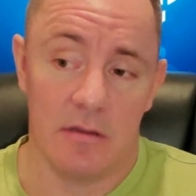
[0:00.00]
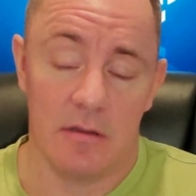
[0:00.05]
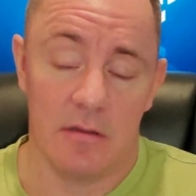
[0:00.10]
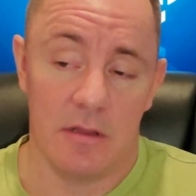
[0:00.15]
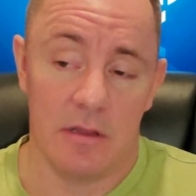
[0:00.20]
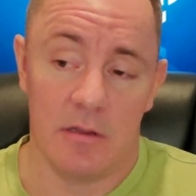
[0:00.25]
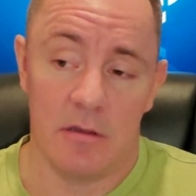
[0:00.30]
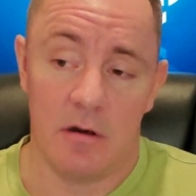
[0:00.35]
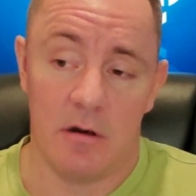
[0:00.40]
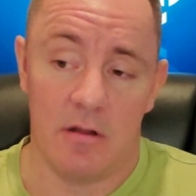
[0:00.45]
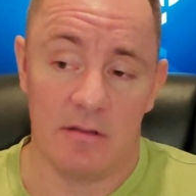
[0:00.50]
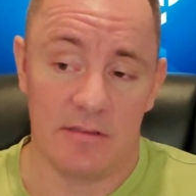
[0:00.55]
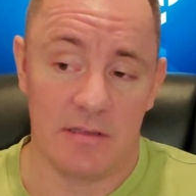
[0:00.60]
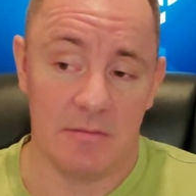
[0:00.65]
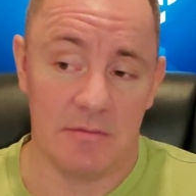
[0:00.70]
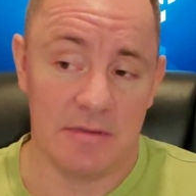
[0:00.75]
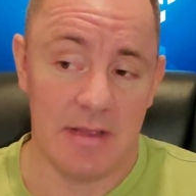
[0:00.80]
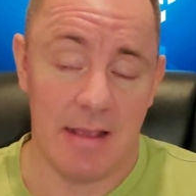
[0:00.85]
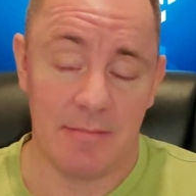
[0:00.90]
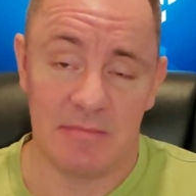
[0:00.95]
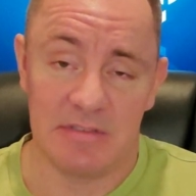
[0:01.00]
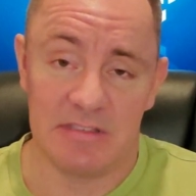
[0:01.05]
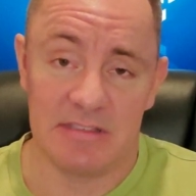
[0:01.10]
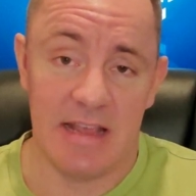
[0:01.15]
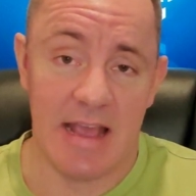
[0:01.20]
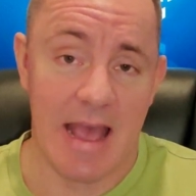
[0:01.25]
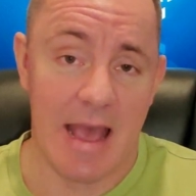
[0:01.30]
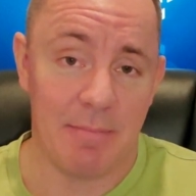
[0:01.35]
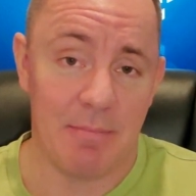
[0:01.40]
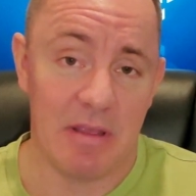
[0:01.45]
They call it sometimes
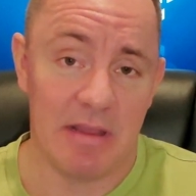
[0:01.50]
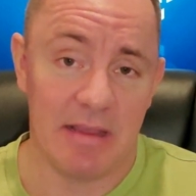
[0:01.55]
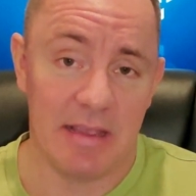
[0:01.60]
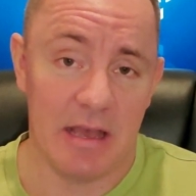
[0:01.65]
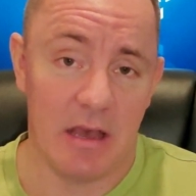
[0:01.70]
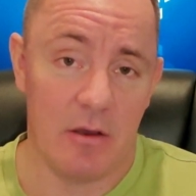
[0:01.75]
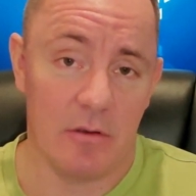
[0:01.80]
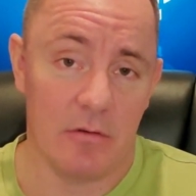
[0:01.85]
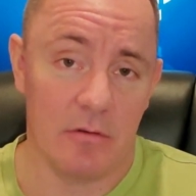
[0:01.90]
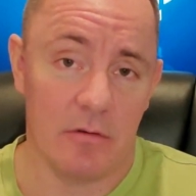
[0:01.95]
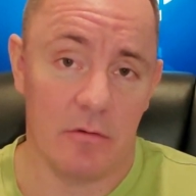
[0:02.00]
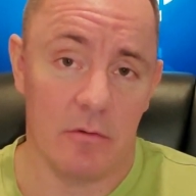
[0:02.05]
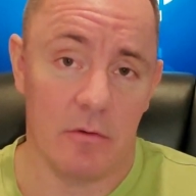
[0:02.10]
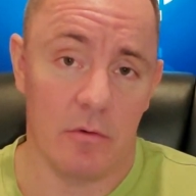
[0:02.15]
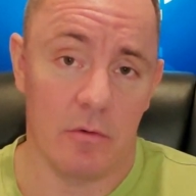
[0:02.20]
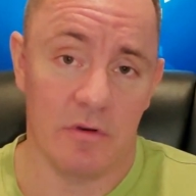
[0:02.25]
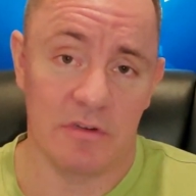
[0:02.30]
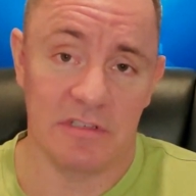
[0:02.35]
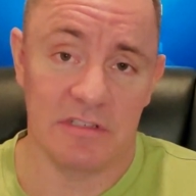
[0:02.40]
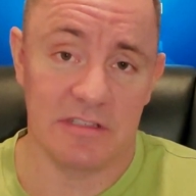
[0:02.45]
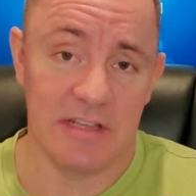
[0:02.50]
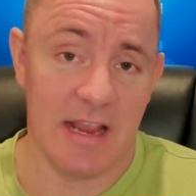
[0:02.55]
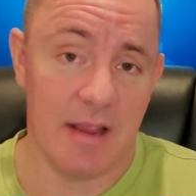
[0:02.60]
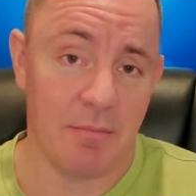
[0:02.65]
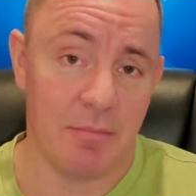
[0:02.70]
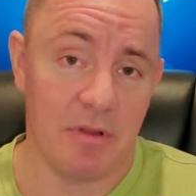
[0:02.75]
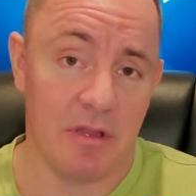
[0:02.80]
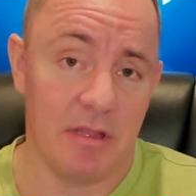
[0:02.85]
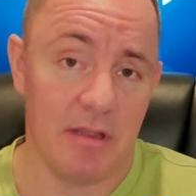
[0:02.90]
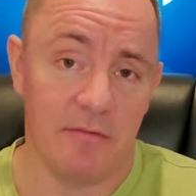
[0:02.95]
tapping out or
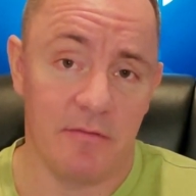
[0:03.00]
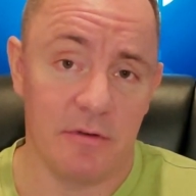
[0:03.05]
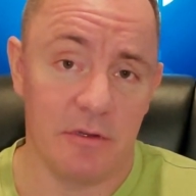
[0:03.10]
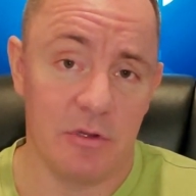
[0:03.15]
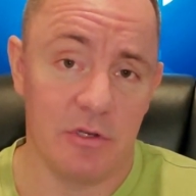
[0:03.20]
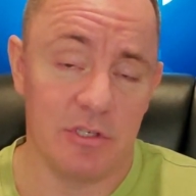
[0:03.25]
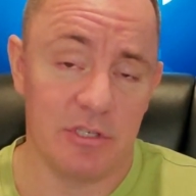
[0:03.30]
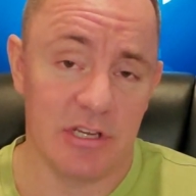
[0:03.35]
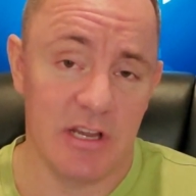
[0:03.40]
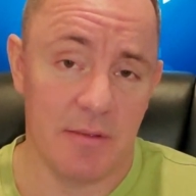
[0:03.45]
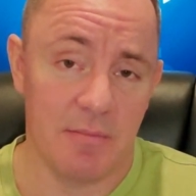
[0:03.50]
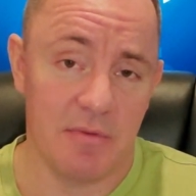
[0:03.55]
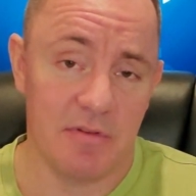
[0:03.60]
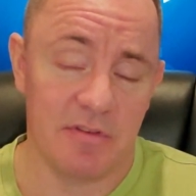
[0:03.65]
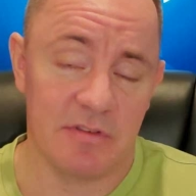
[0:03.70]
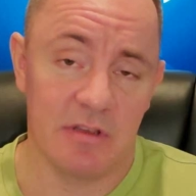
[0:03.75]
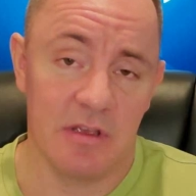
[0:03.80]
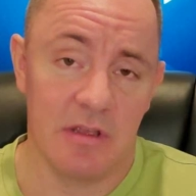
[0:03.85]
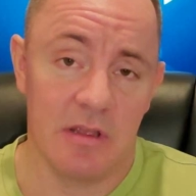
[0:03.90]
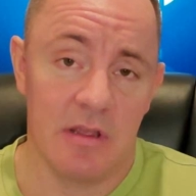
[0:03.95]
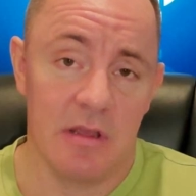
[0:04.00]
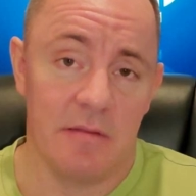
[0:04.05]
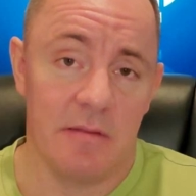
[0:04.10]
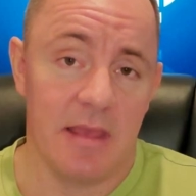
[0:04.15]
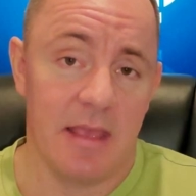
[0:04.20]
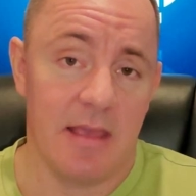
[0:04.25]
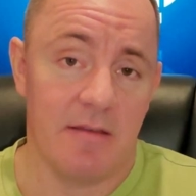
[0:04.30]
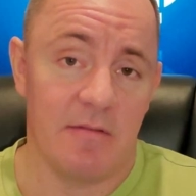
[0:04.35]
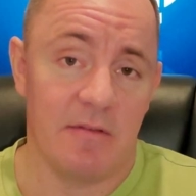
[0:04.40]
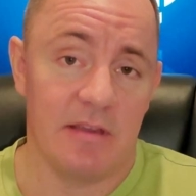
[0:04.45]
sampling of new chips.
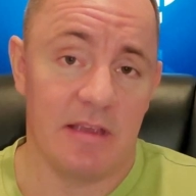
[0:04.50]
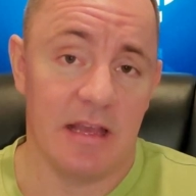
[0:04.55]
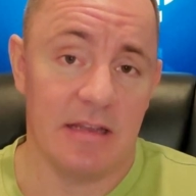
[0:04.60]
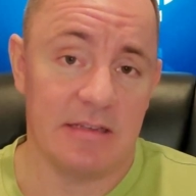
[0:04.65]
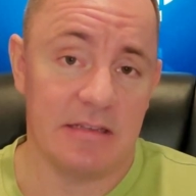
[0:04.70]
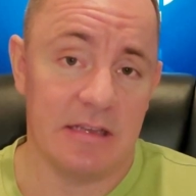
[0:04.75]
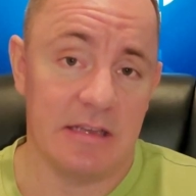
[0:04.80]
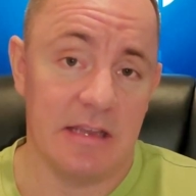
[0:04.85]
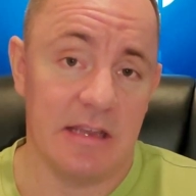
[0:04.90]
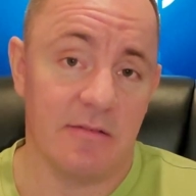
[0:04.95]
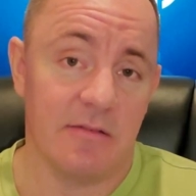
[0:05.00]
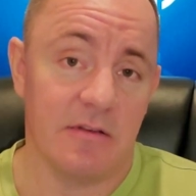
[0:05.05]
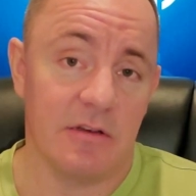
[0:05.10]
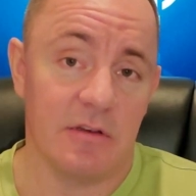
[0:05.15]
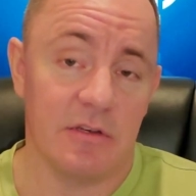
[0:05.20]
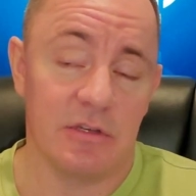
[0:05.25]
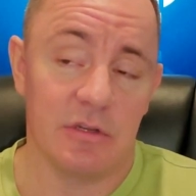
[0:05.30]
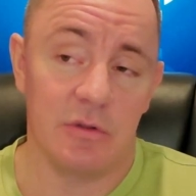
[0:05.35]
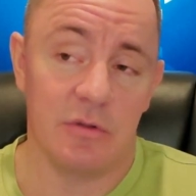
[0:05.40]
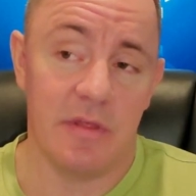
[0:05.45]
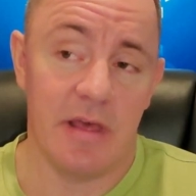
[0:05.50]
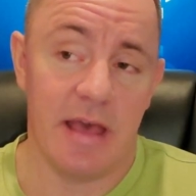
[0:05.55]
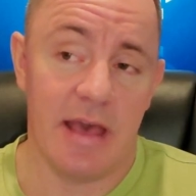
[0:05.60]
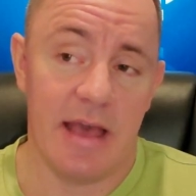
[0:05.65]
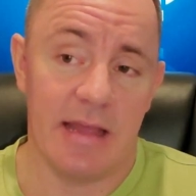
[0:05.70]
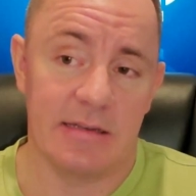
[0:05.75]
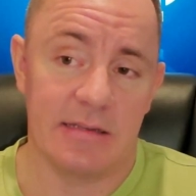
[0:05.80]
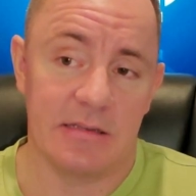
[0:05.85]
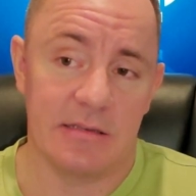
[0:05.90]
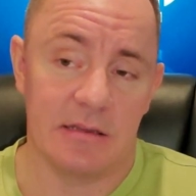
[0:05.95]
They have yet to even do
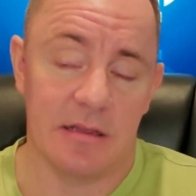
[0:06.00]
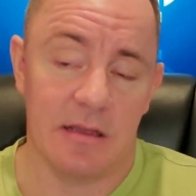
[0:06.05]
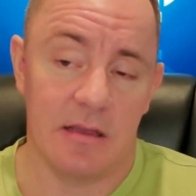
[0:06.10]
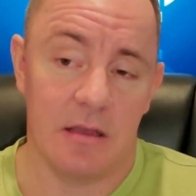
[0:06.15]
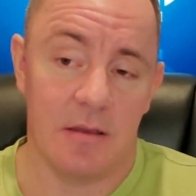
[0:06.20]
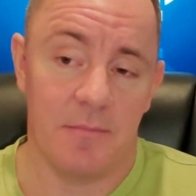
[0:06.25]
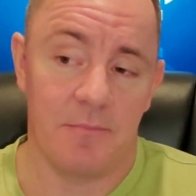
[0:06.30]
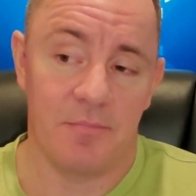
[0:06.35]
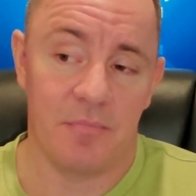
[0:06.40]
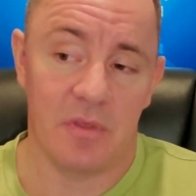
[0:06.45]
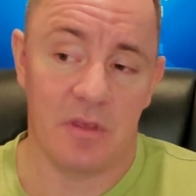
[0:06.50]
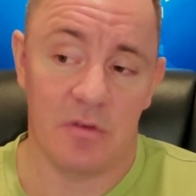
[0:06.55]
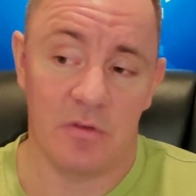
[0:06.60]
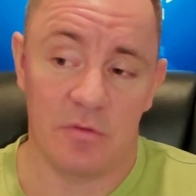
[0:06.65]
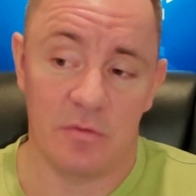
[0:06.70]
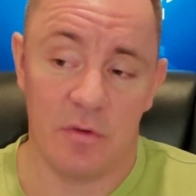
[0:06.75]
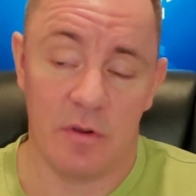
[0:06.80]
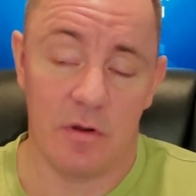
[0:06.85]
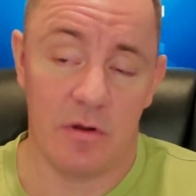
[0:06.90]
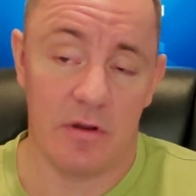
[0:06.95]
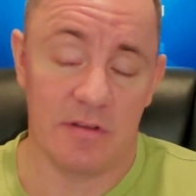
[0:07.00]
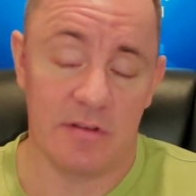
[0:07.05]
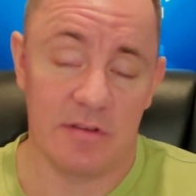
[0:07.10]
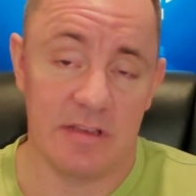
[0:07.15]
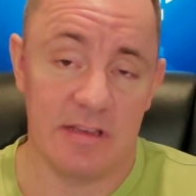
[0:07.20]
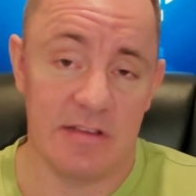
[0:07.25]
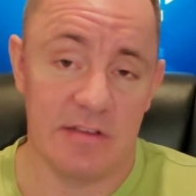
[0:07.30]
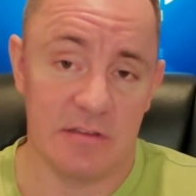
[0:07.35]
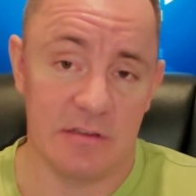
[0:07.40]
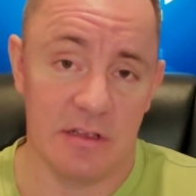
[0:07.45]
that, as far as
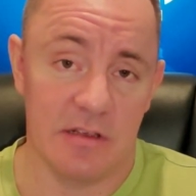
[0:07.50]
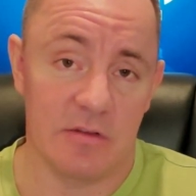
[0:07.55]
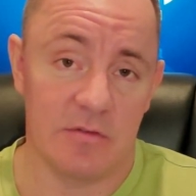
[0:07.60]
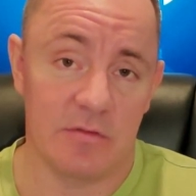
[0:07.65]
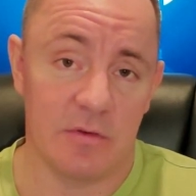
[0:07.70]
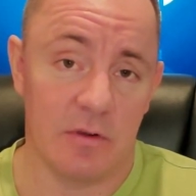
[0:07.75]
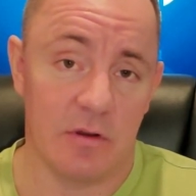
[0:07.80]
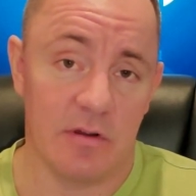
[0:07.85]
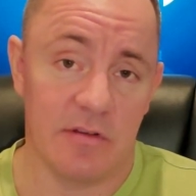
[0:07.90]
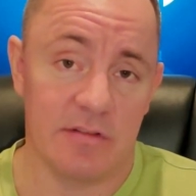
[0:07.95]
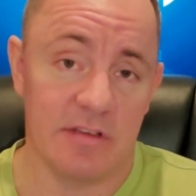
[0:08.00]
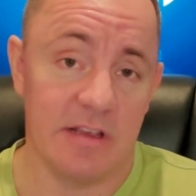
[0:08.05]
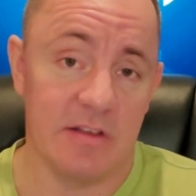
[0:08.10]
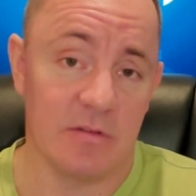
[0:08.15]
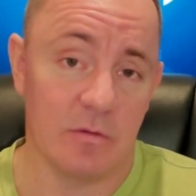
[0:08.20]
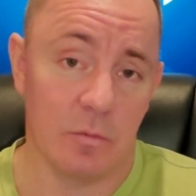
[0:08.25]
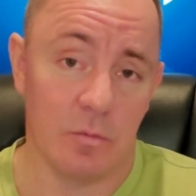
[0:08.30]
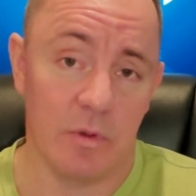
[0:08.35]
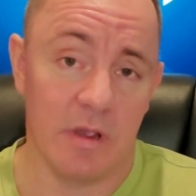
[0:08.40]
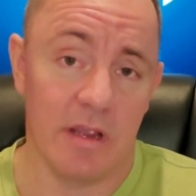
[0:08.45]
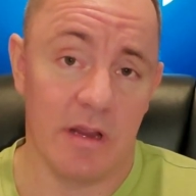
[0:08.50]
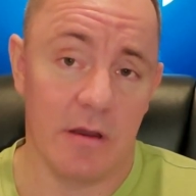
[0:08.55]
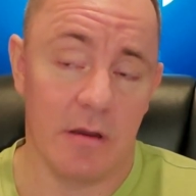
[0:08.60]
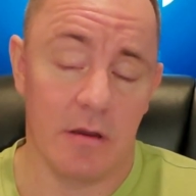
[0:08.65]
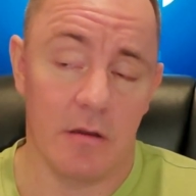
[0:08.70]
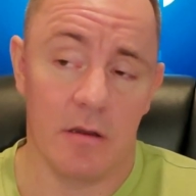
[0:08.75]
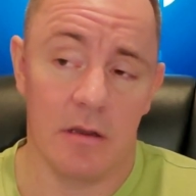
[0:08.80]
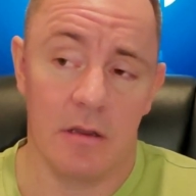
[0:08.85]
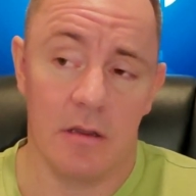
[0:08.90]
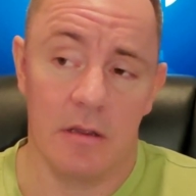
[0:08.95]
he's
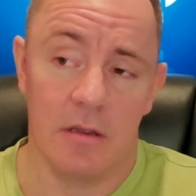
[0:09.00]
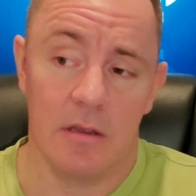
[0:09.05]
aware.